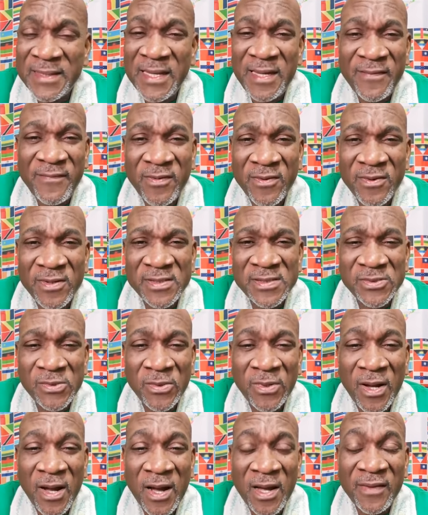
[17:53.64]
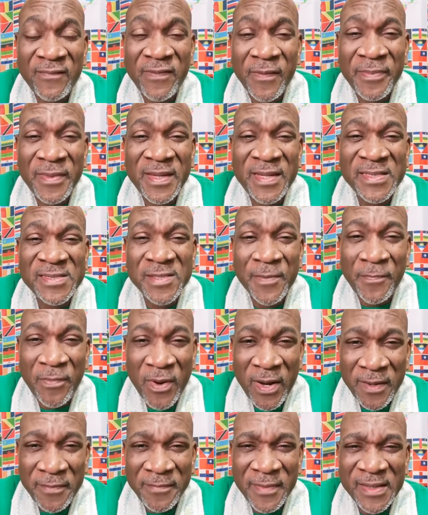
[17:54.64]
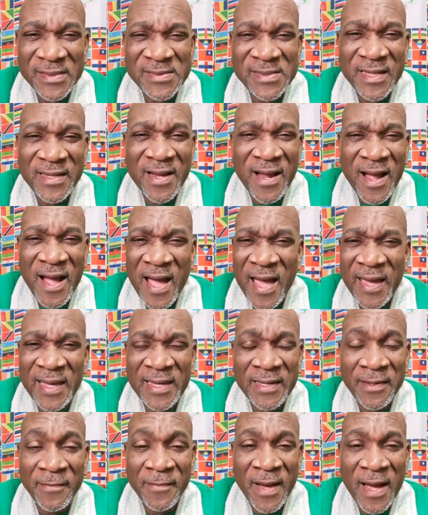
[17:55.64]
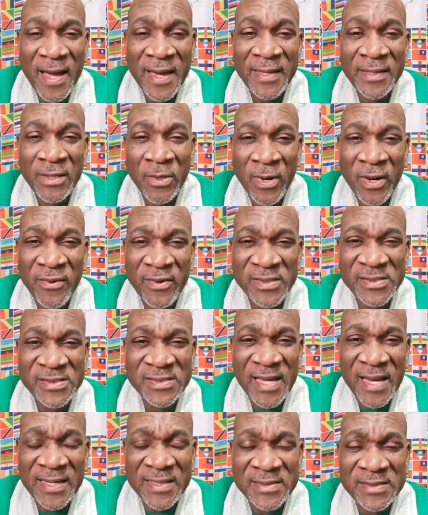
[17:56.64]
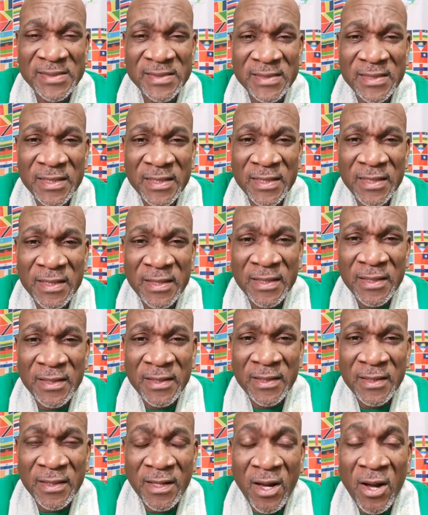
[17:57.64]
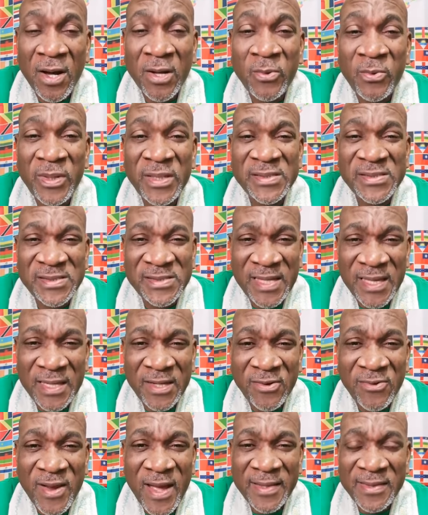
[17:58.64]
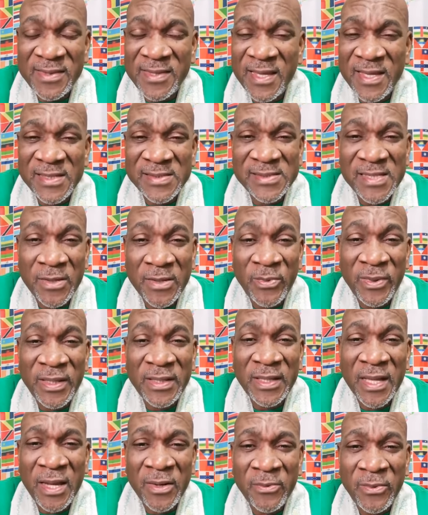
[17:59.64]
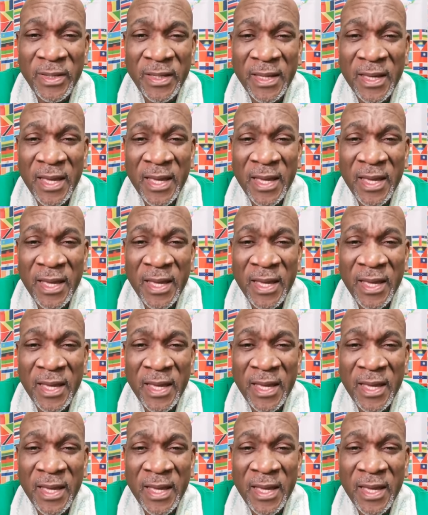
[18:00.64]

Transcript: Deliver us, O oh God, from the disappointments that are hiding behind our Christianity. God, we say the right things and we and